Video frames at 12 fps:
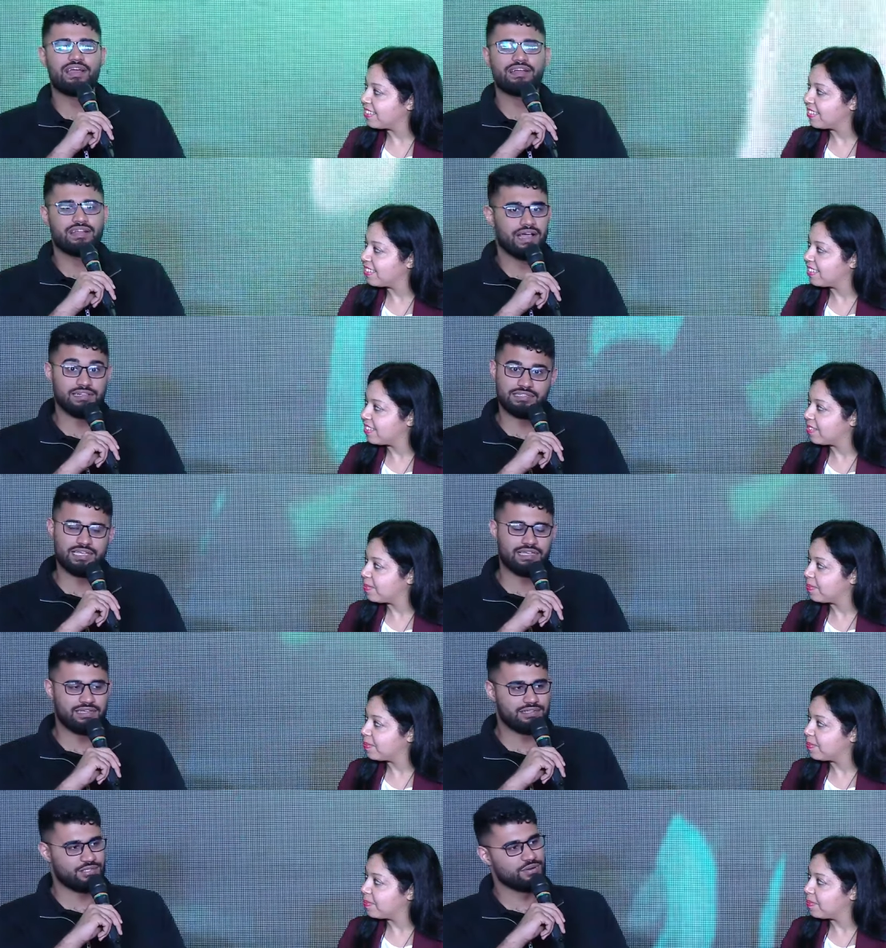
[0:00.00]
Speaker 1: that I'll say,
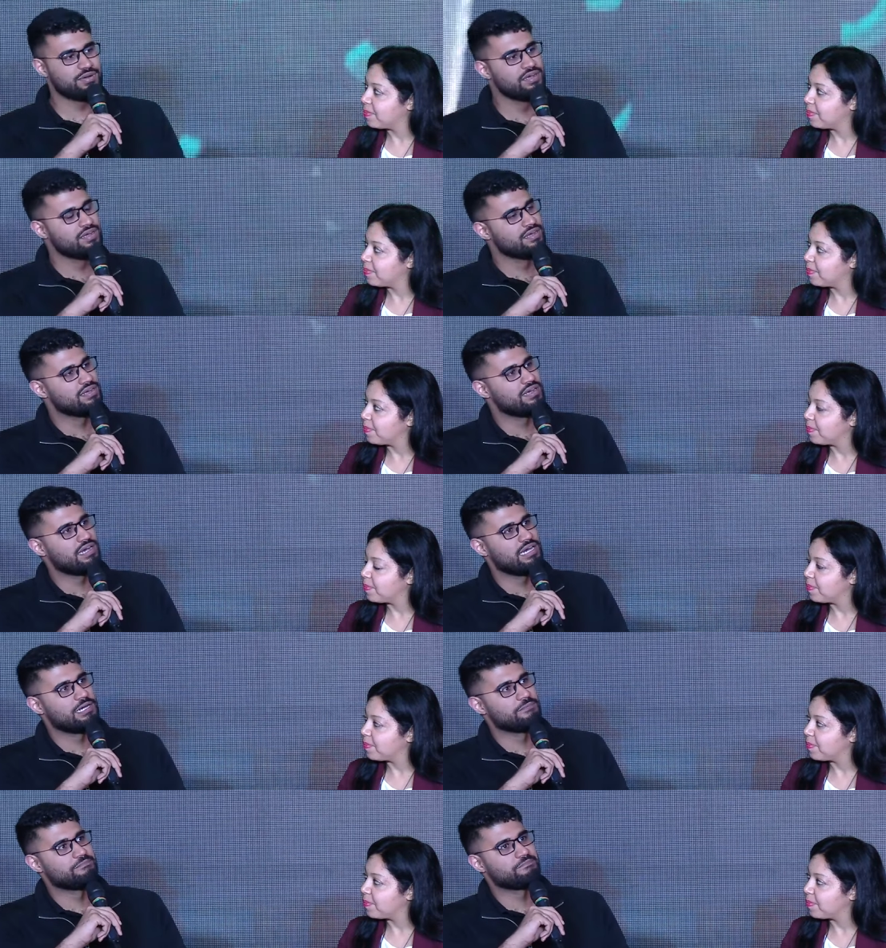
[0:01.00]
so
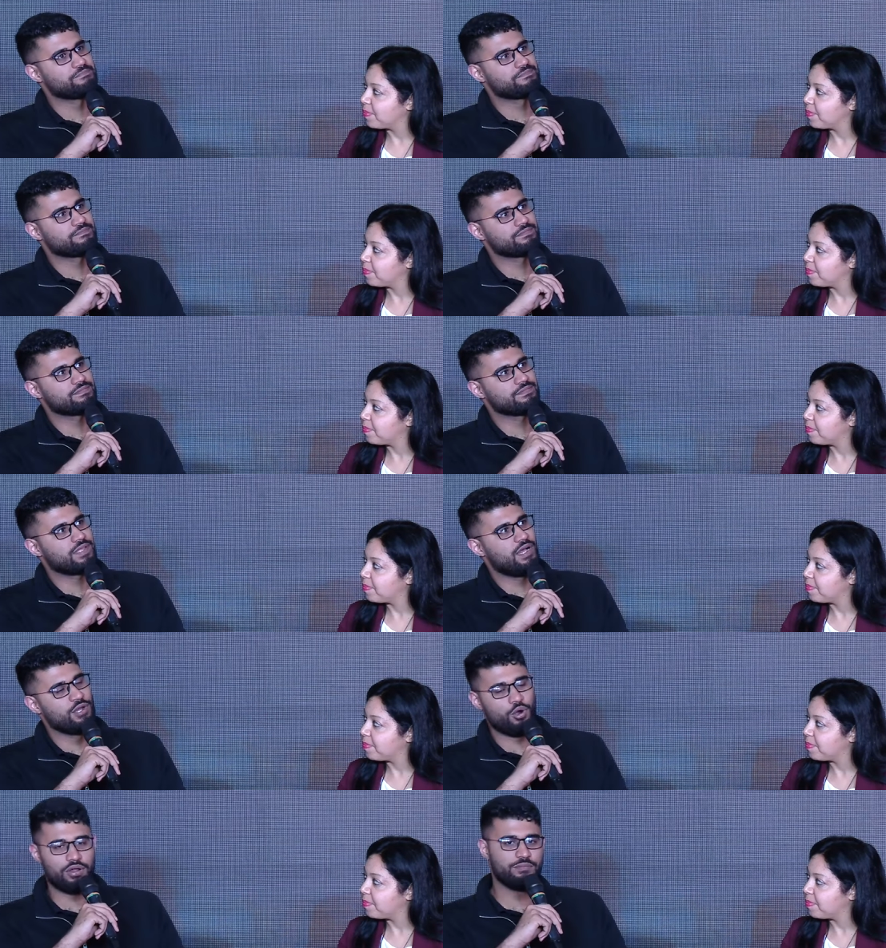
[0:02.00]
um,
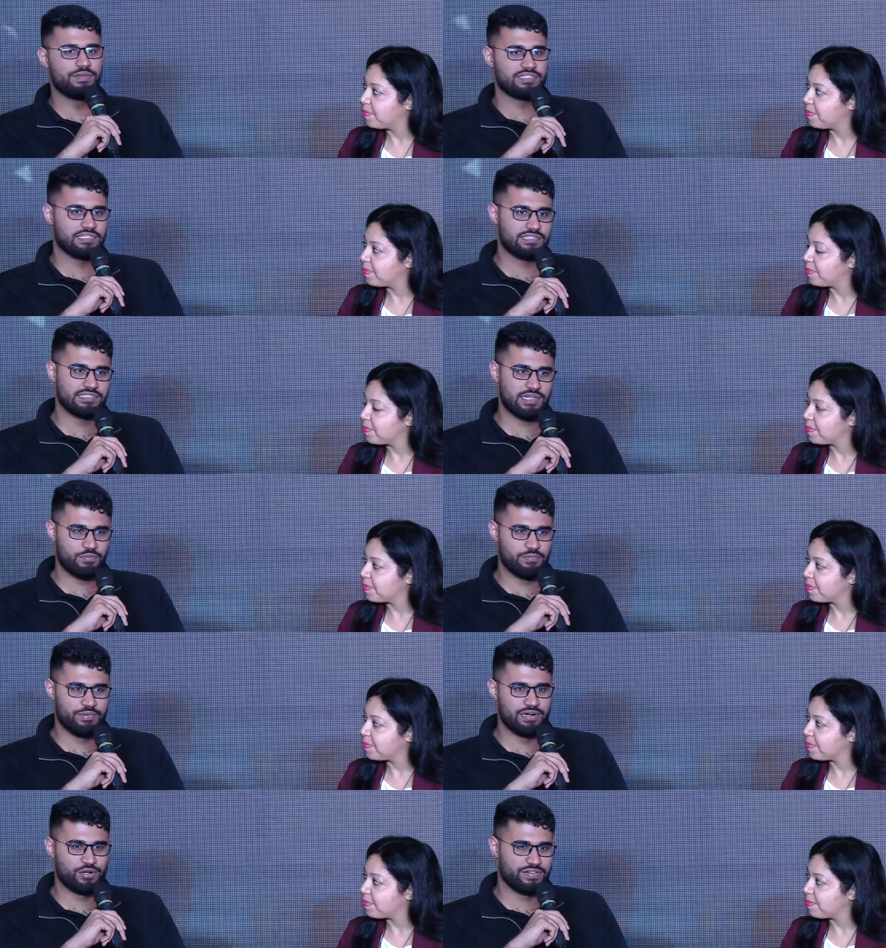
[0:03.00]
a lot of the businesses that were
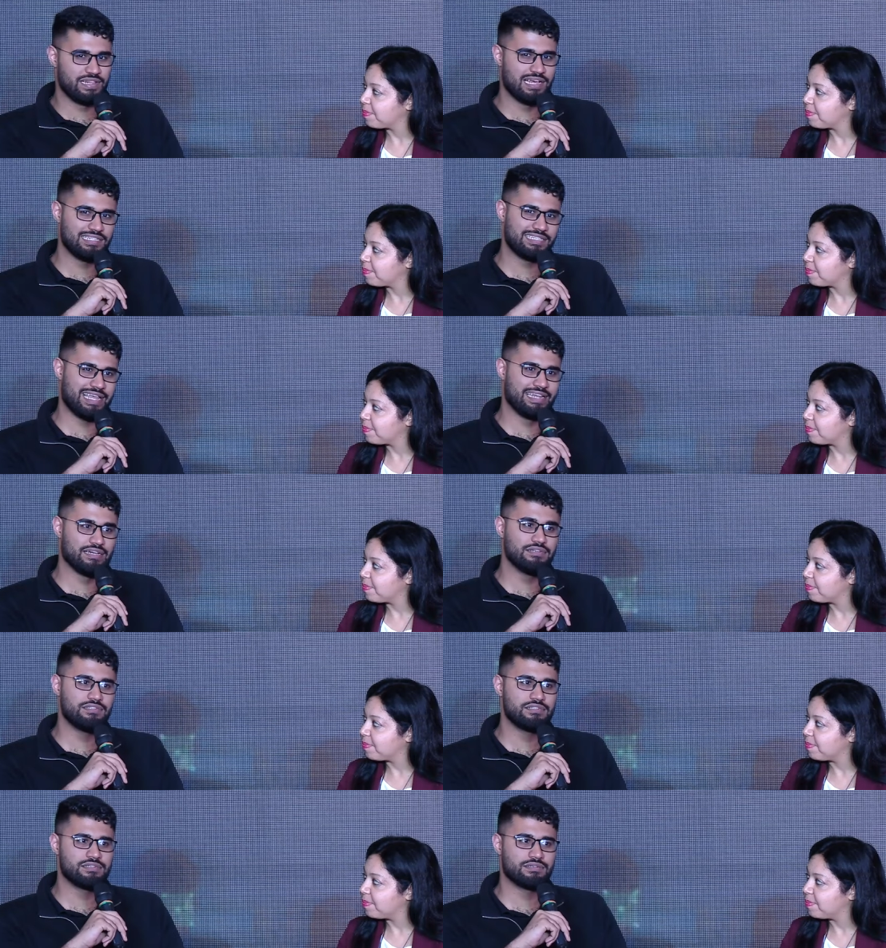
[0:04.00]
built over the last 10
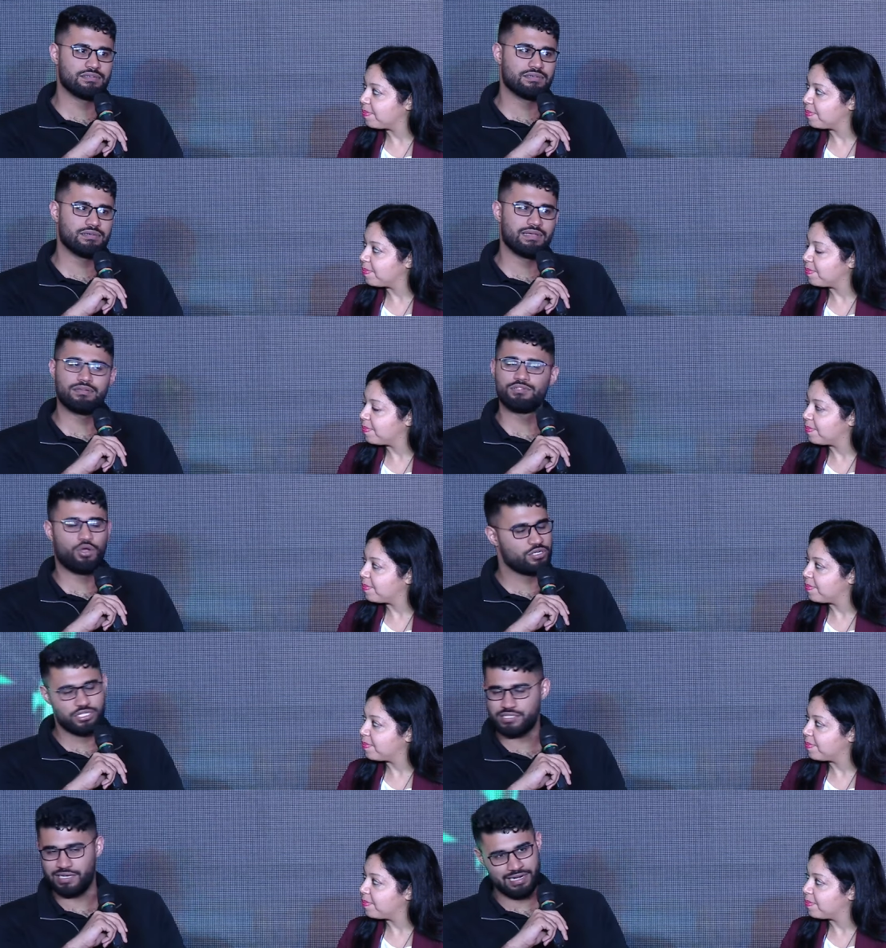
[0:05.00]
years, not
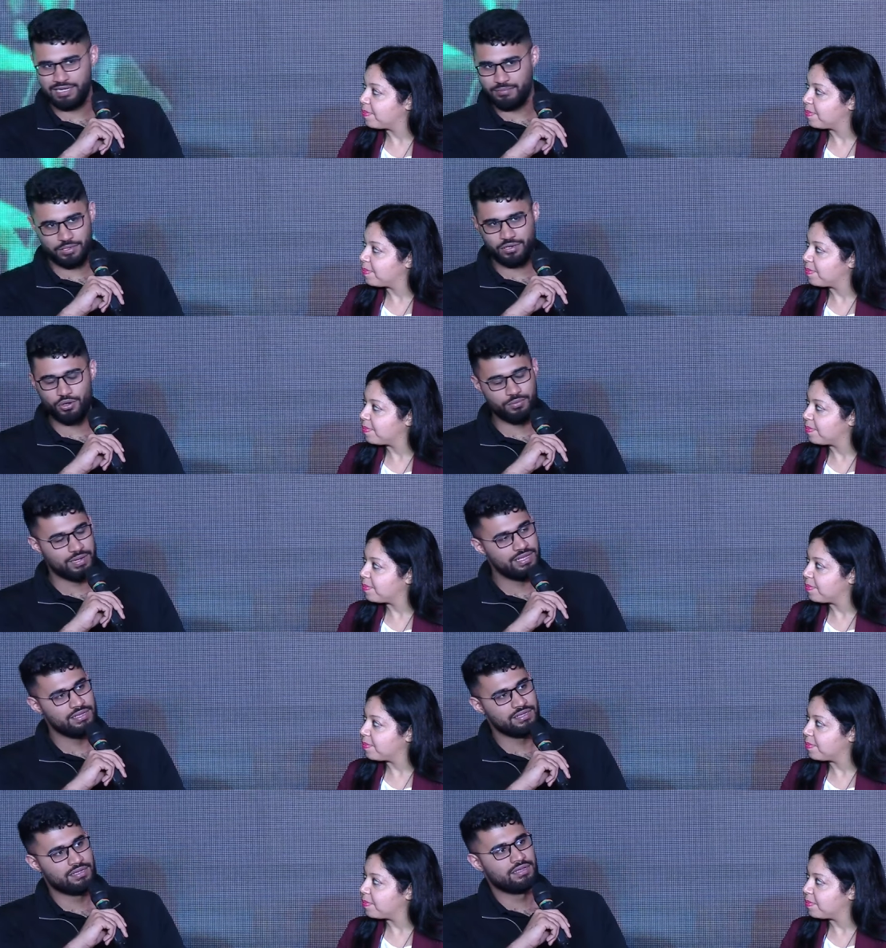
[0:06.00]
just in India, but
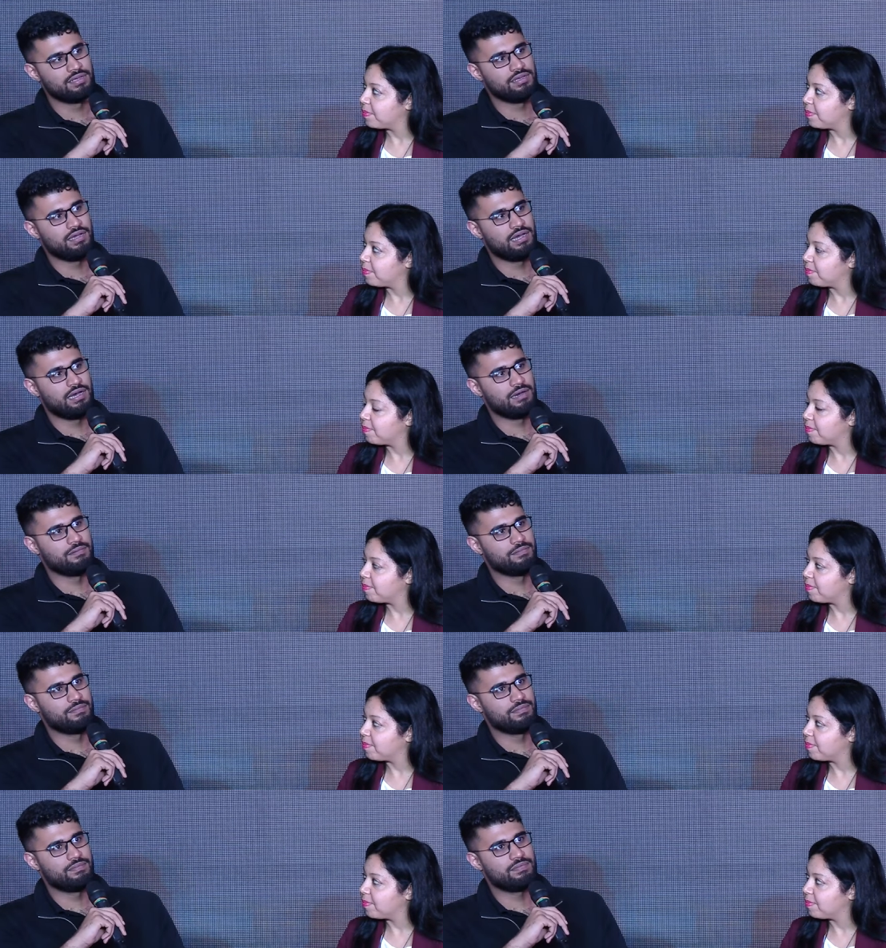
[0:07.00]
globally, uh,
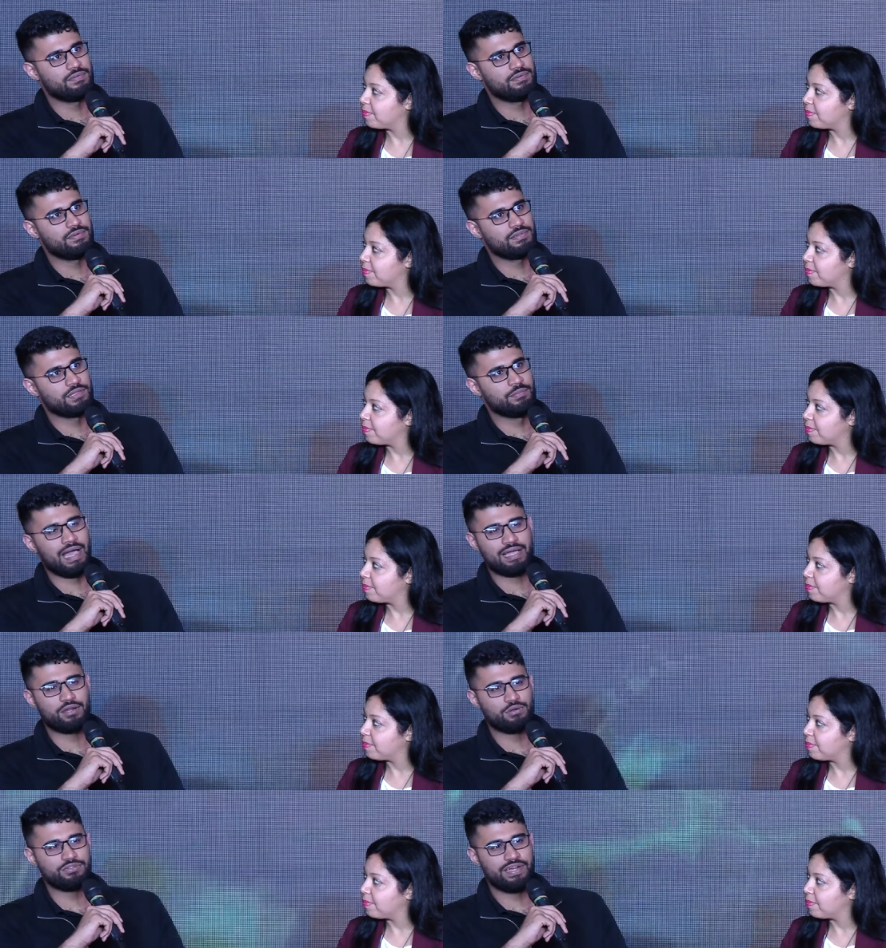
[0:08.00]
the
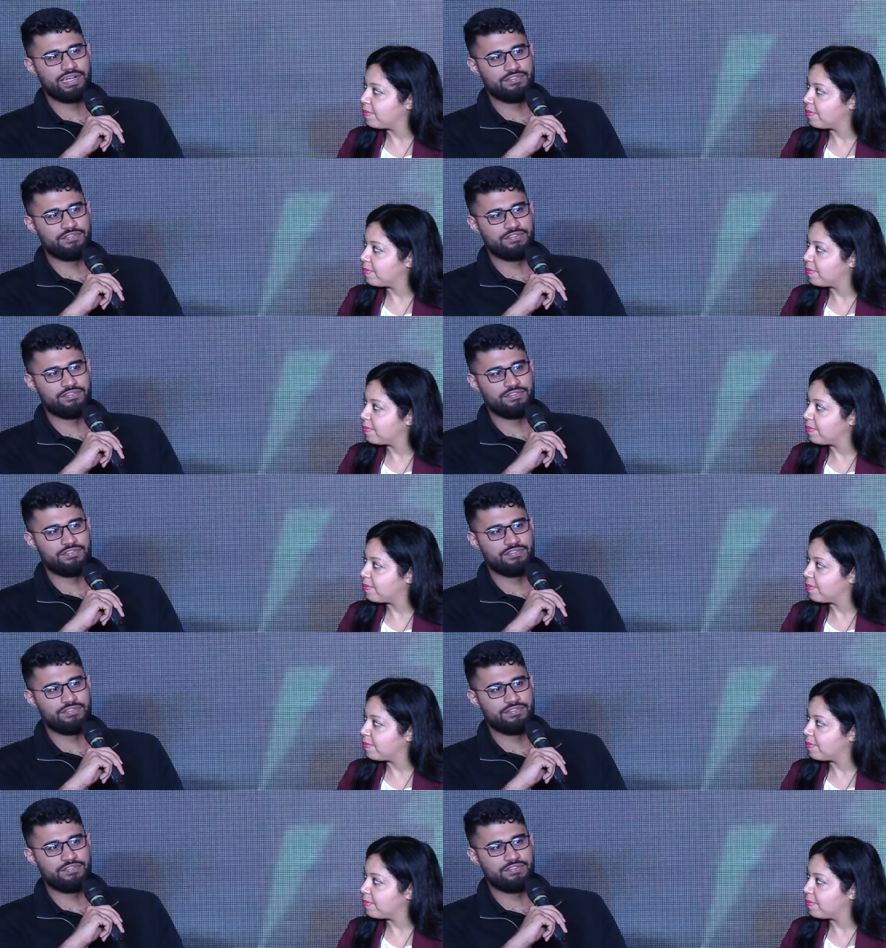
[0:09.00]
macro was very